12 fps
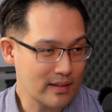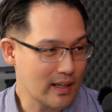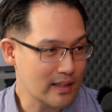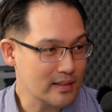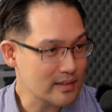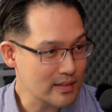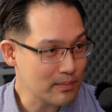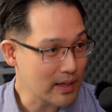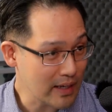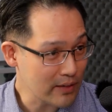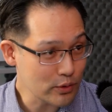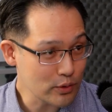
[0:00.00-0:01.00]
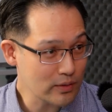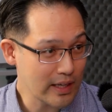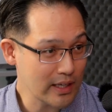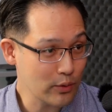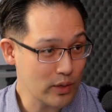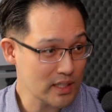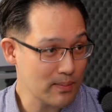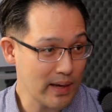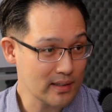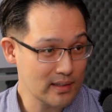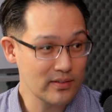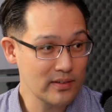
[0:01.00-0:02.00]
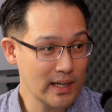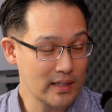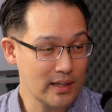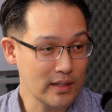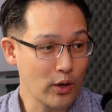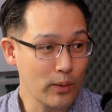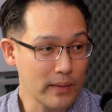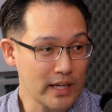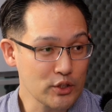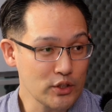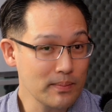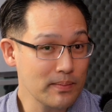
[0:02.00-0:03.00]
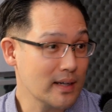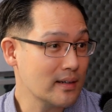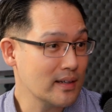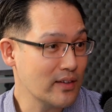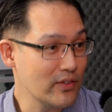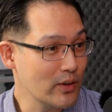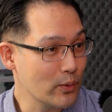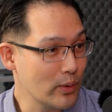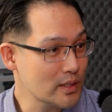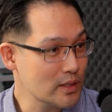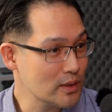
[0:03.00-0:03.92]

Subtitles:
at the similar level that you would expect at your home country. But if you went